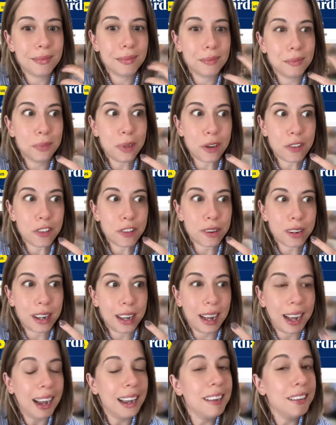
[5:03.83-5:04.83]
which
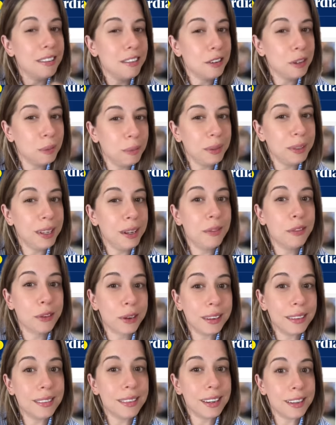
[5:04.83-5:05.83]
I still believe
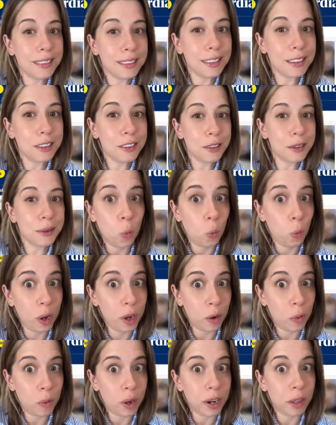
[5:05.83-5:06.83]
translates into we
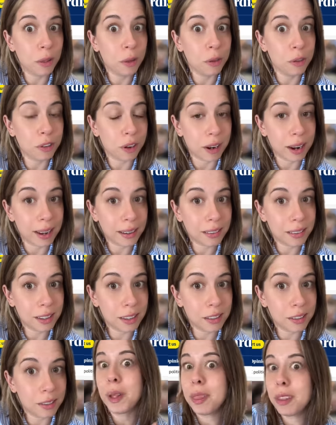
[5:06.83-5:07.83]
don't want to lose our
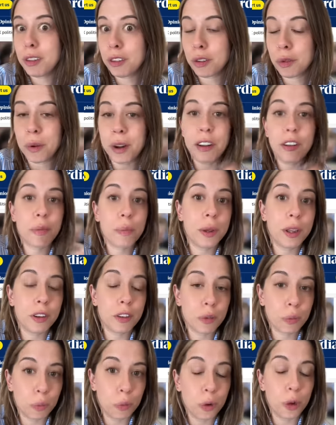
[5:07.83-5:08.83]
access. This
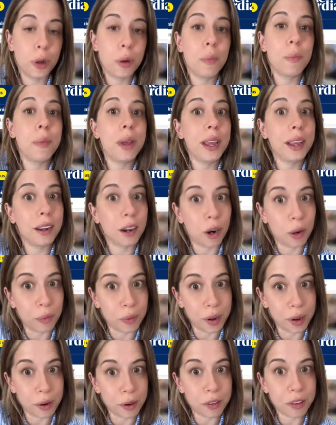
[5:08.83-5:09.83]
arrangement would make our
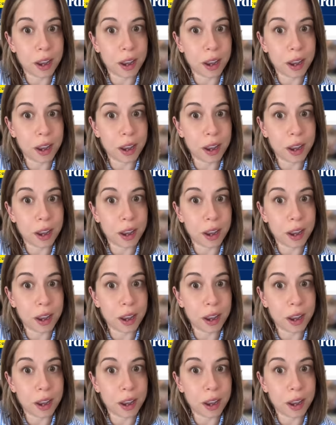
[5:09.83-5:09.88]
readers